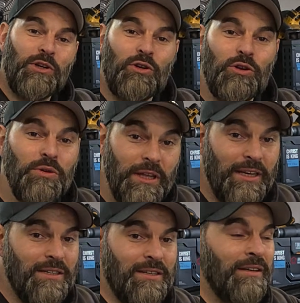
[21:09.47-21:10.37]
when you do
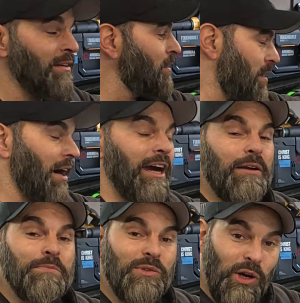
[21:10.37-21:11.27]
this is
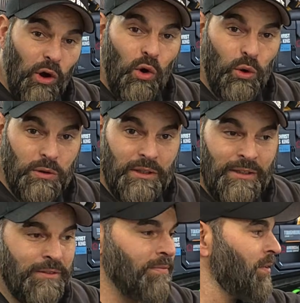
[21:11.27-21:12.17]
I'm
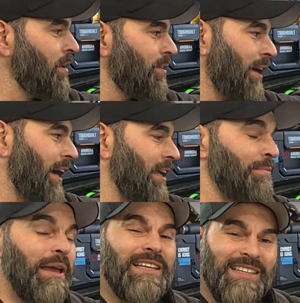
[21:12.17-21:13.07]
told that
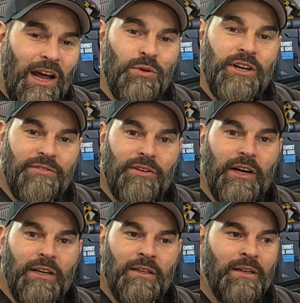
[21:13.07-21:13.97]
it may sound
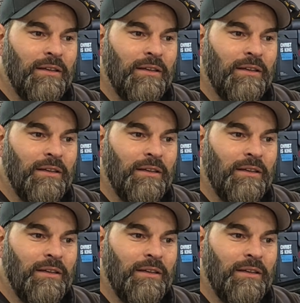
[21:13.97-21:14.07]
different.